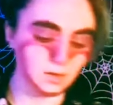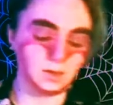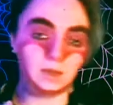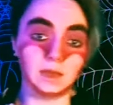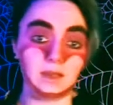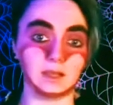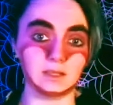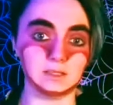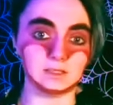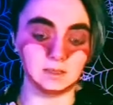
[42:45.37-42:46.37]
I need to clean
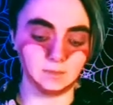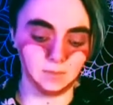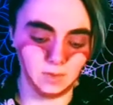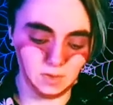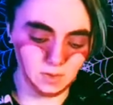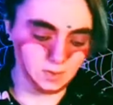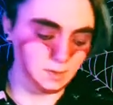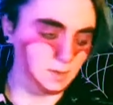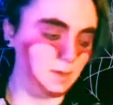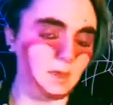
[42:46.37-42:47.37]
this up
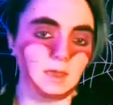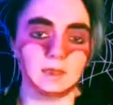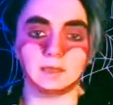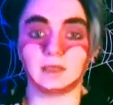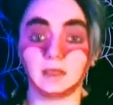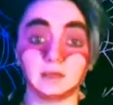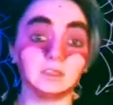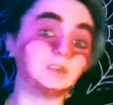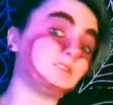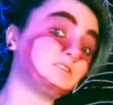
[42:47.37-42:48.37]
and get out of
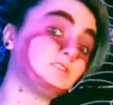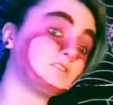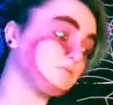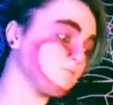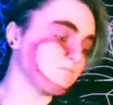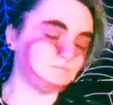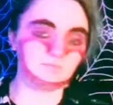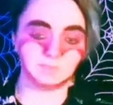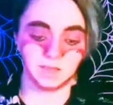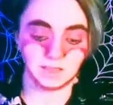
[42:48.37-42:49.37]
this.
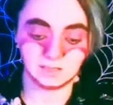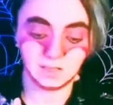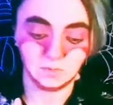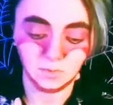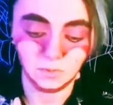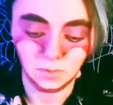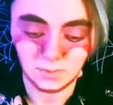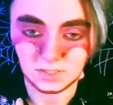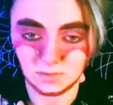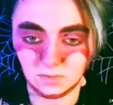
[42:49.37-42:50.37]
I guess I can record
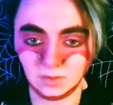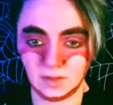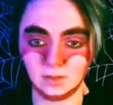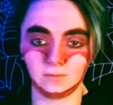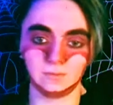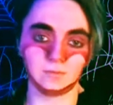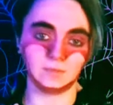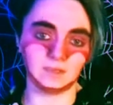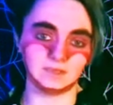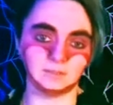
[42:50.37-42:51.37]
myself doing it.
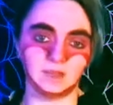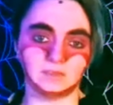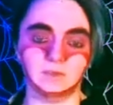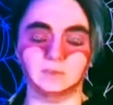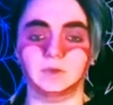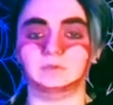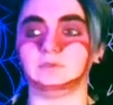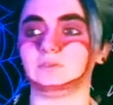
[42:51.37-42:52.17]
These are my two remotes